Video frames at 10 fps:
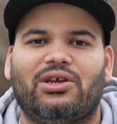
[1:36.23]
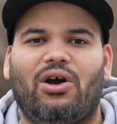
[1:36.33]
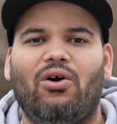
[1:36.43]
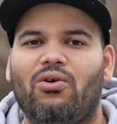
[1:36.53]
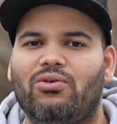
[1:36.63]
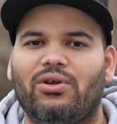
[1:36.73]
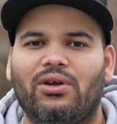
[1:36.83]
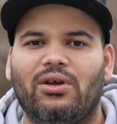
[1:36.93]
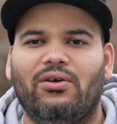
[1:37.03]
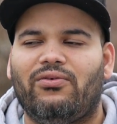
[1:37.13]
code
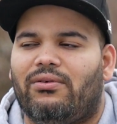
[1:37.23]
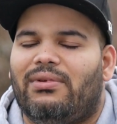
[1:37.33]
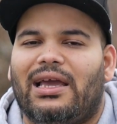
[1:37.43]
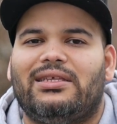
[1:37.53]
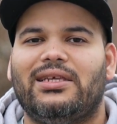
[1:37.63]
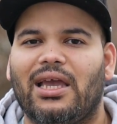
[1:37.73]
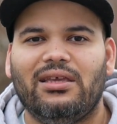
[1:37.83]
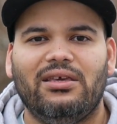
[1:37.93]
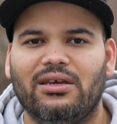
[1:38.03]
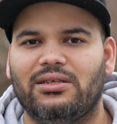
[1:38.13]
from like
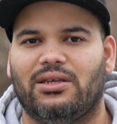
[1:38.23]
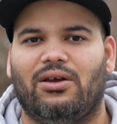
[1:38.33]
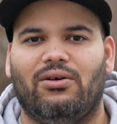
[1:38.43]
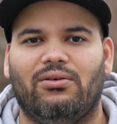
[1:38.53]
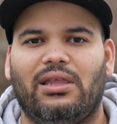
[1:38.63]
10 years ago.